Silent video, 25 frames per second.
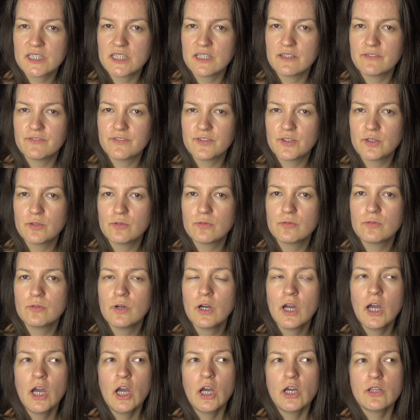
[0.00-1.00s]
if
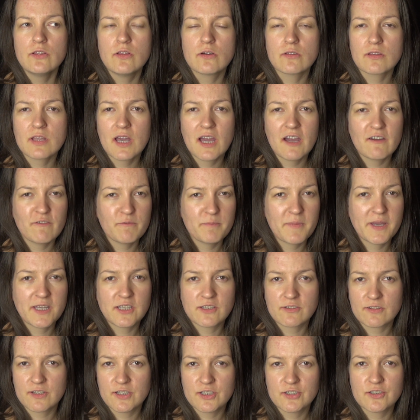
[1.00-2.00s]
you don't have
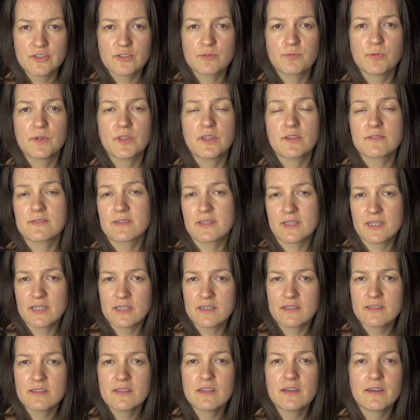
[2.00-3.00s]
major issues with your
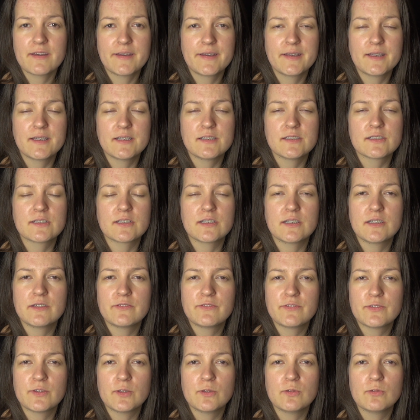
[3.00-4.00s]
skin, and
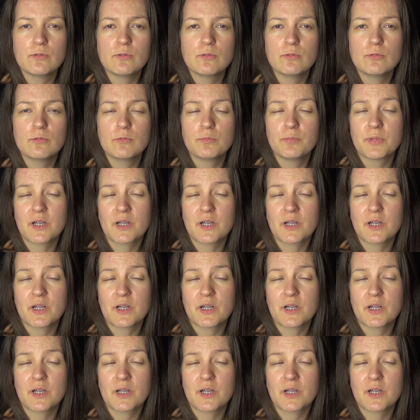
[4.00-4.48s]
if you